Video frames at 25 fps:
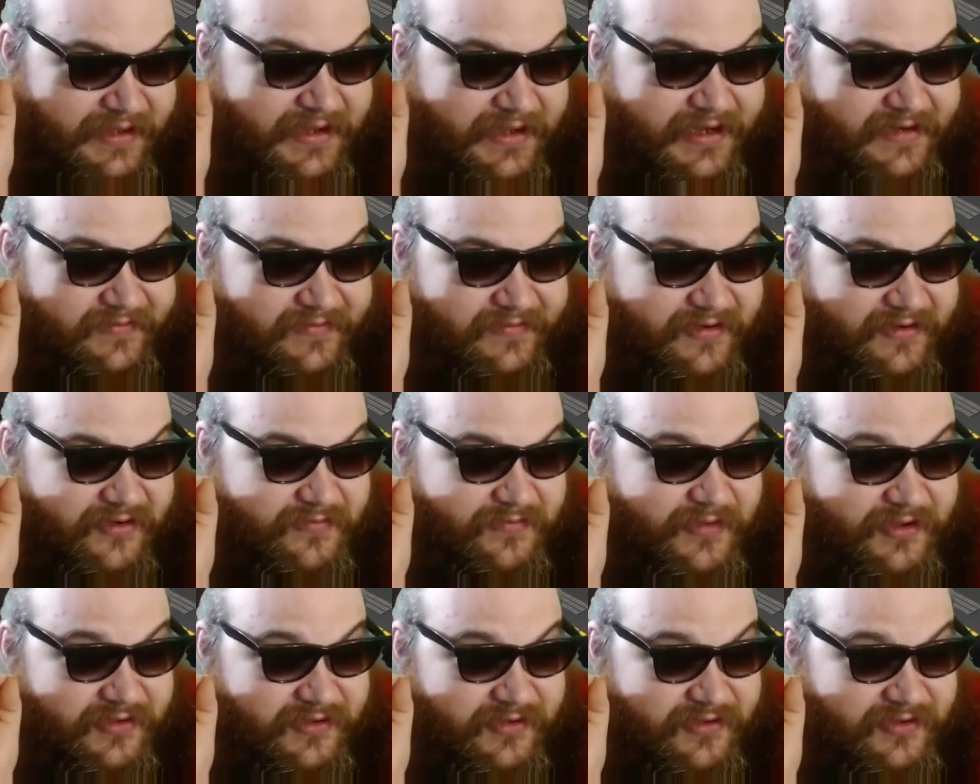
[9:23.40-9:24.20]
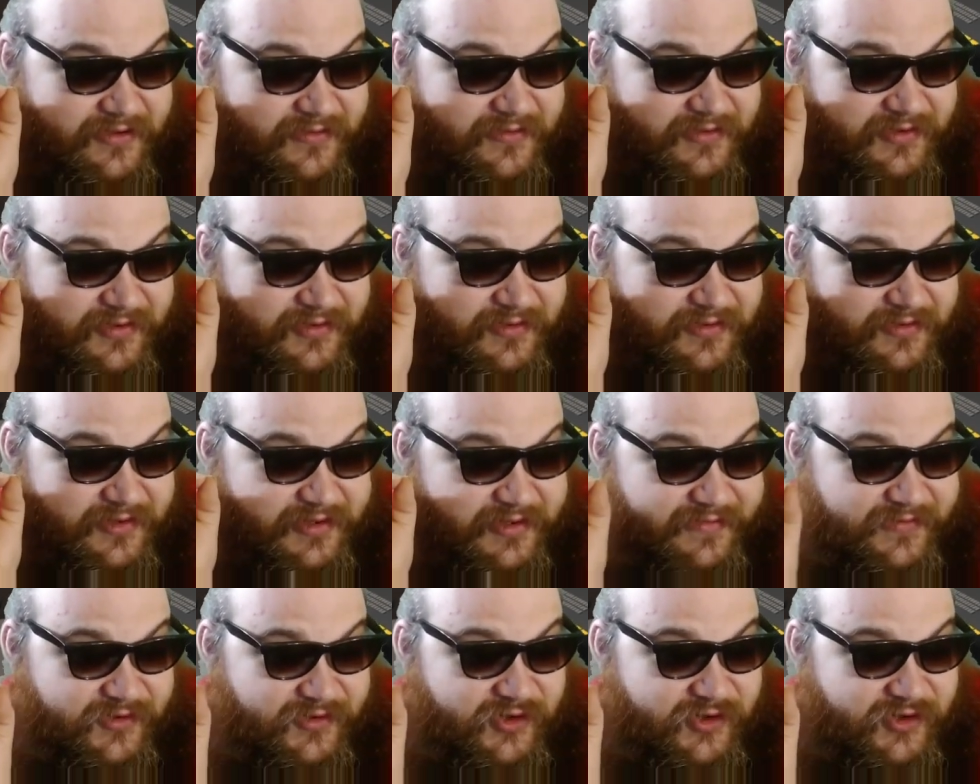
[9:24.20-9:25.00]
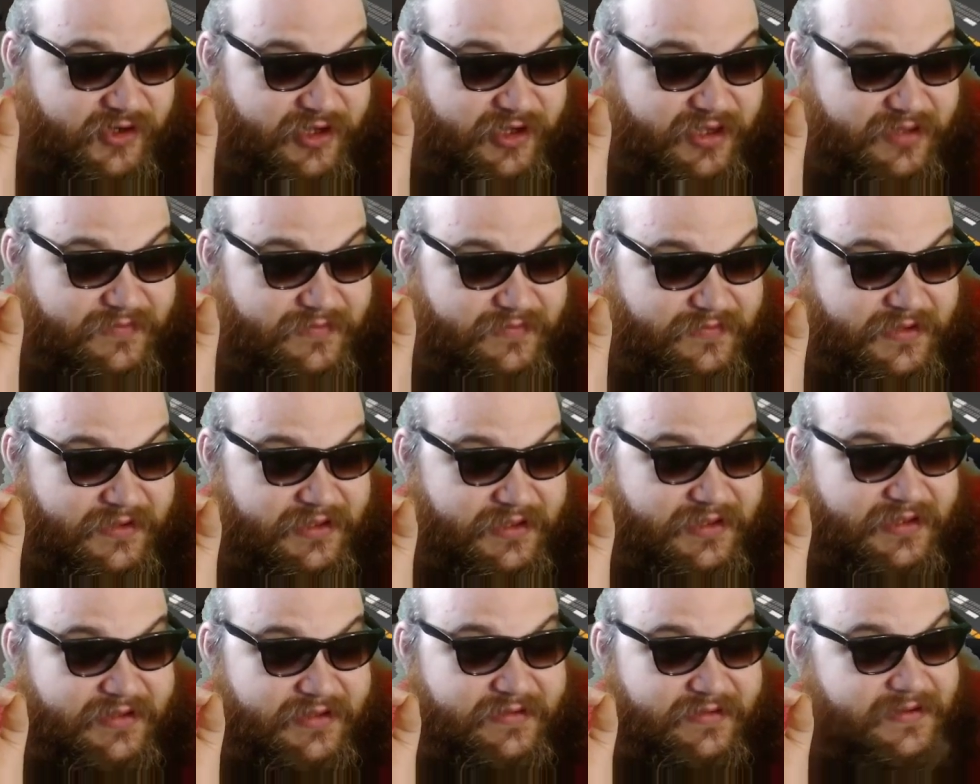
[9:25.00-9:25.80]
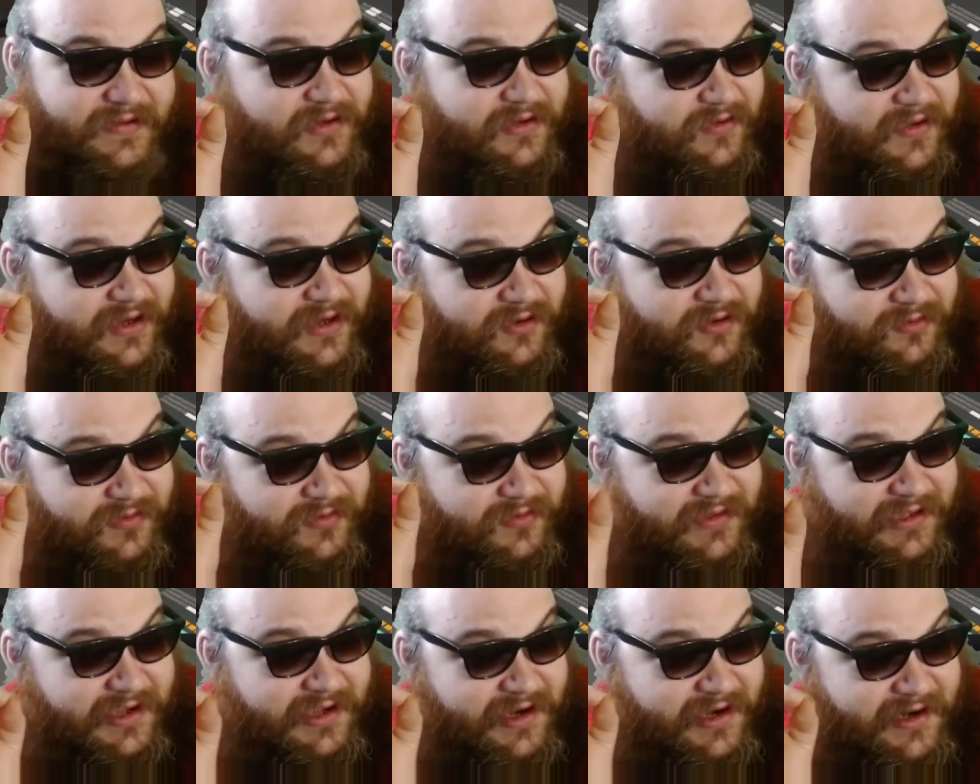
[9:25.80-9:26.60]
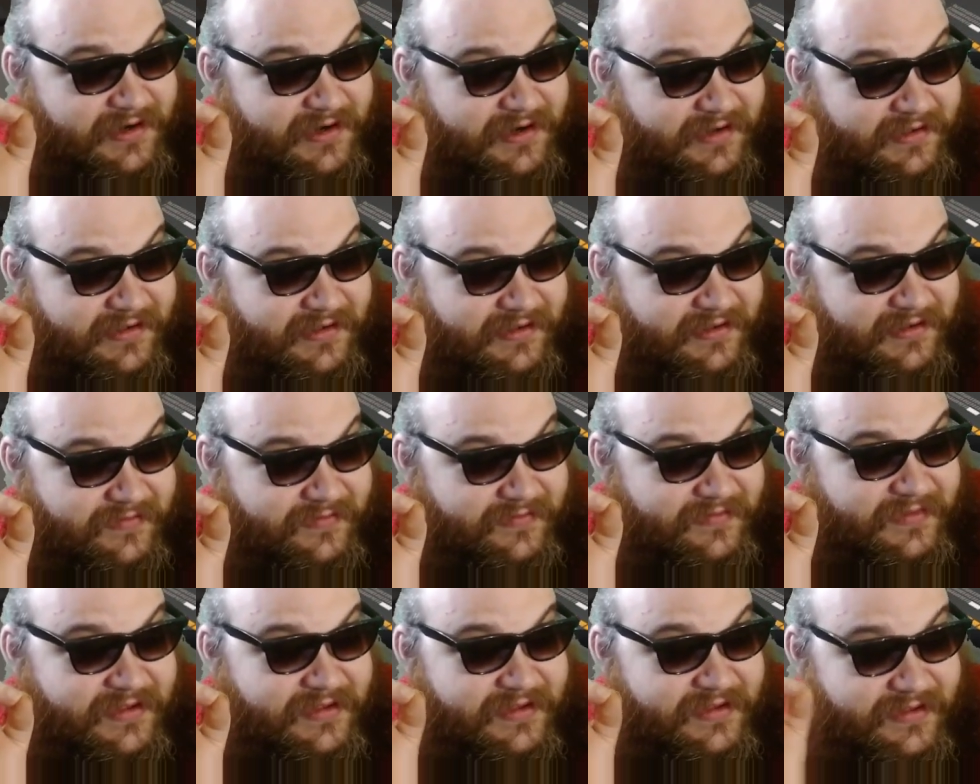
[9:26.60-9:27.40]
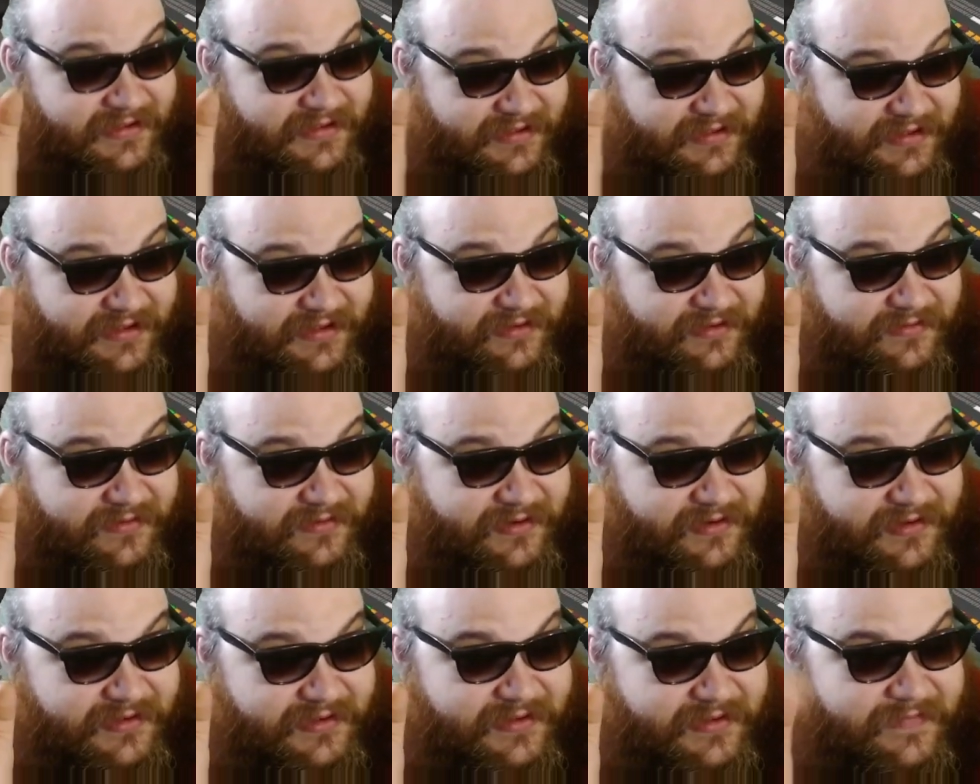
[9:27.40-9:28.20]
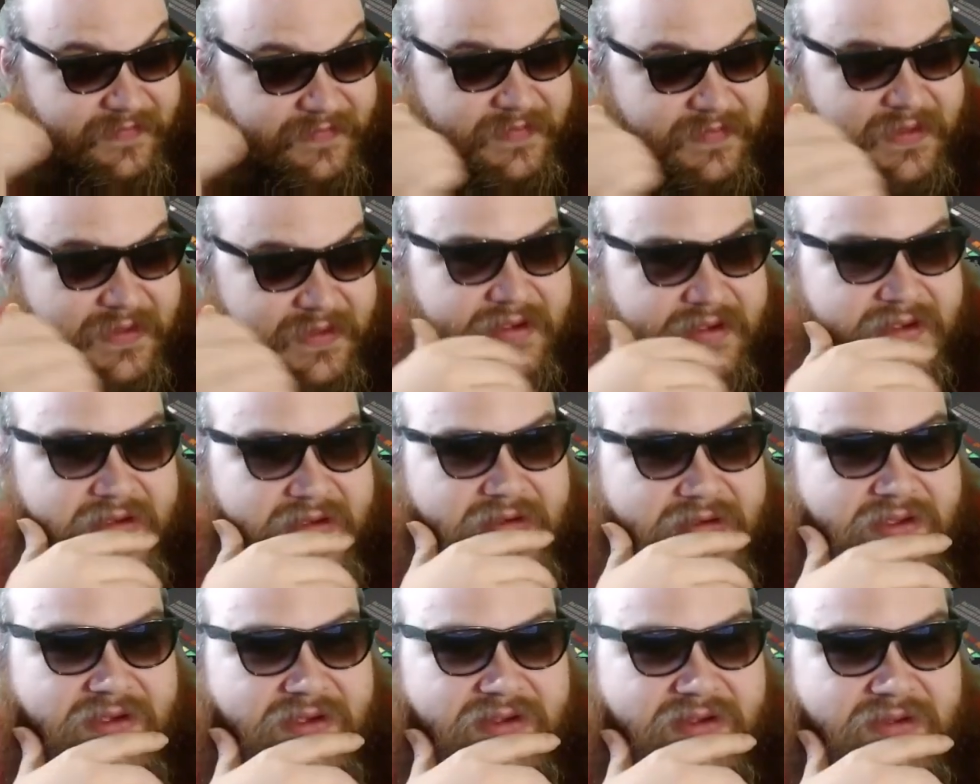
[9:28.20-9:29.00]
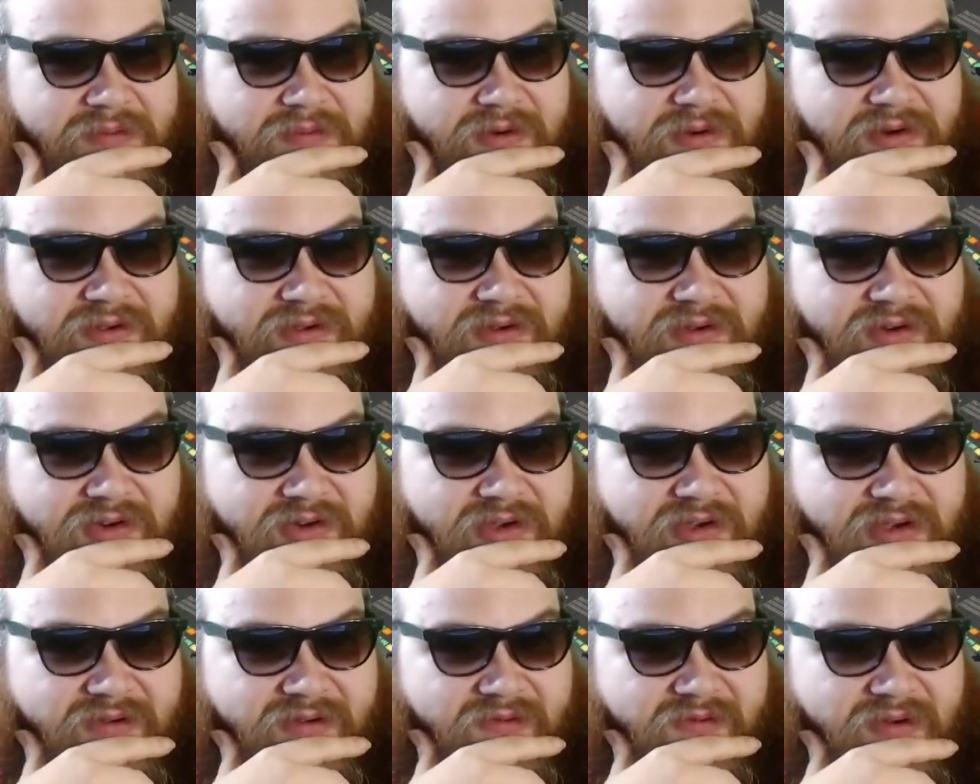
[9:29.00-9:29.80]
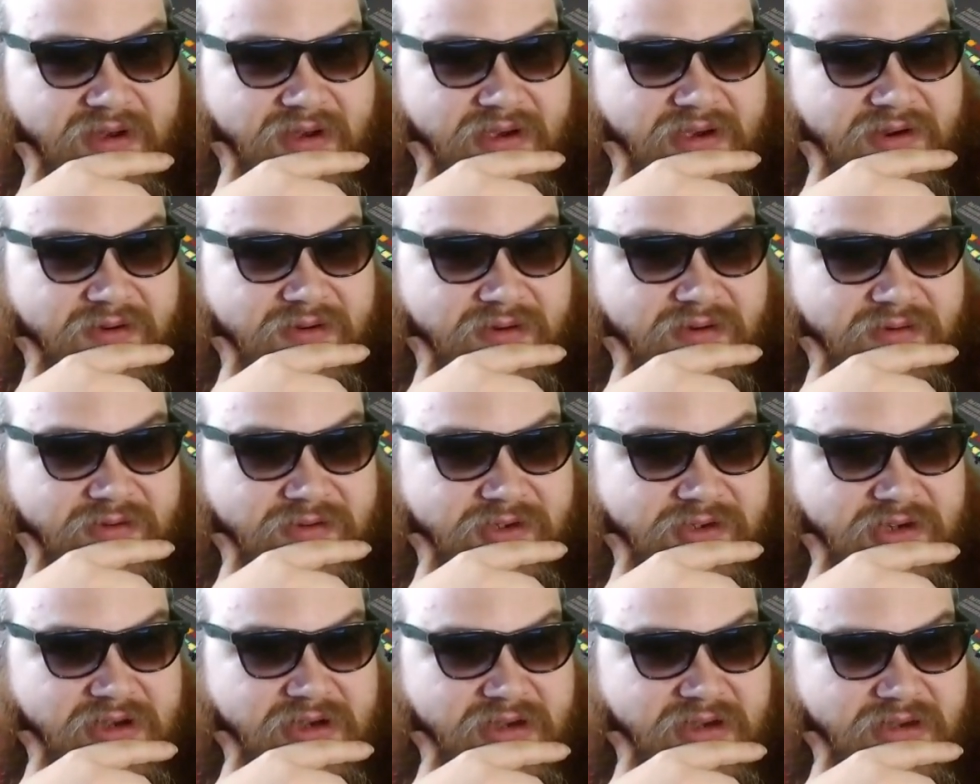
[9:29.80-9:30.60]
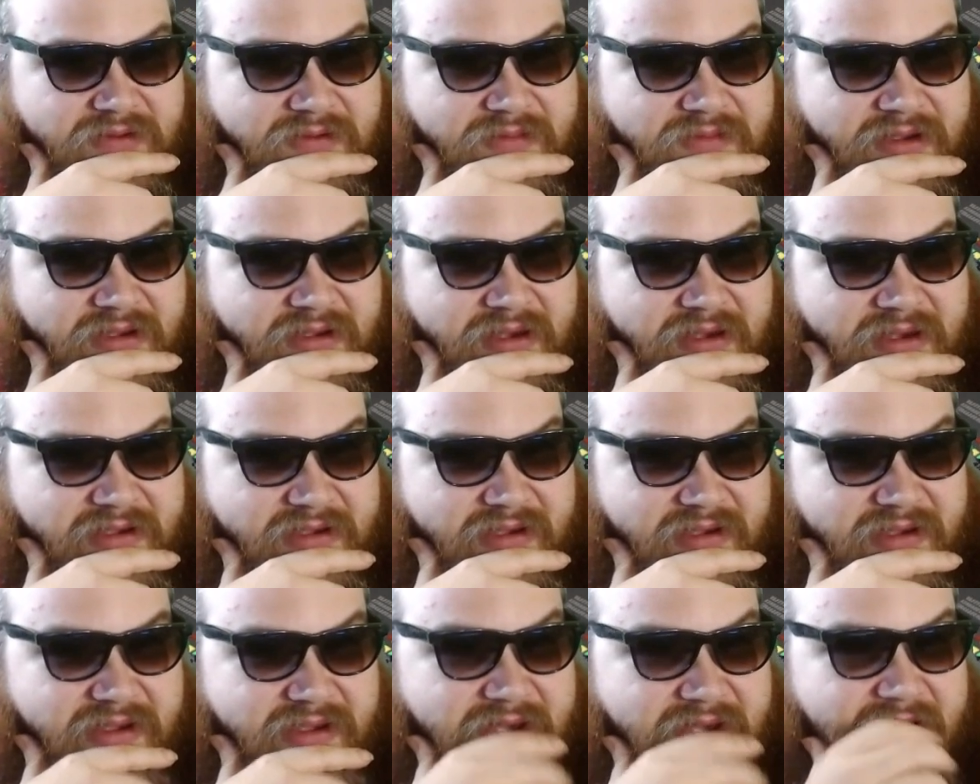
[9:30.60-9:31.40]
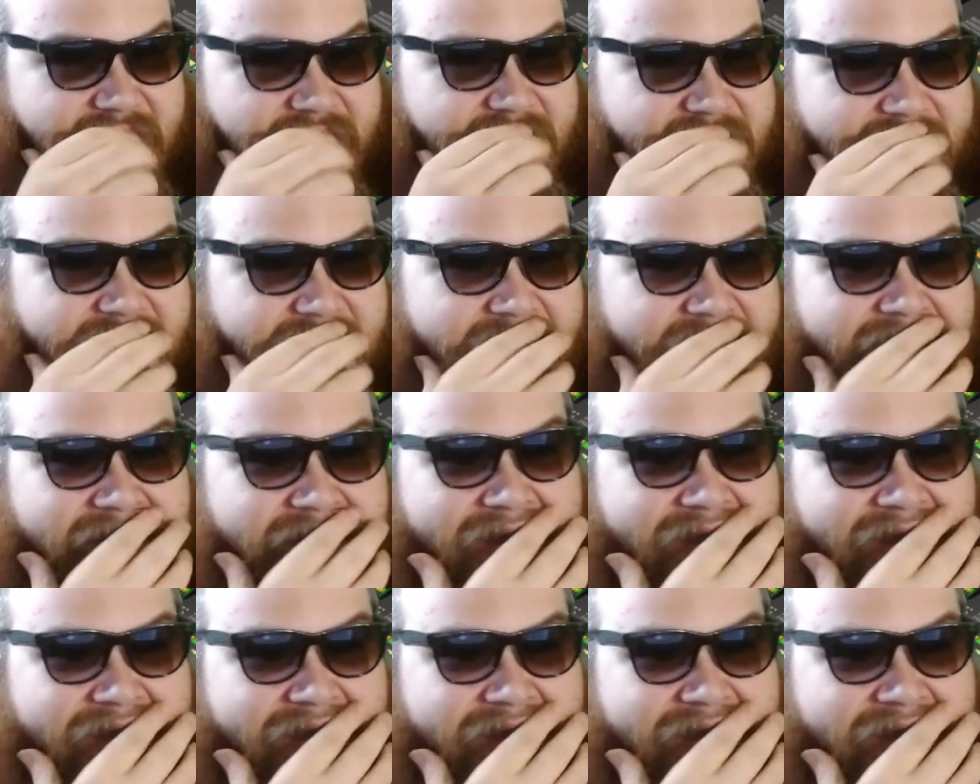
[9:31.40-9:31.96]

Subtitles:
And if everybody's doing too good of a job, then you get a really hard exam. See how that works? So this person, justifying her own job, has decided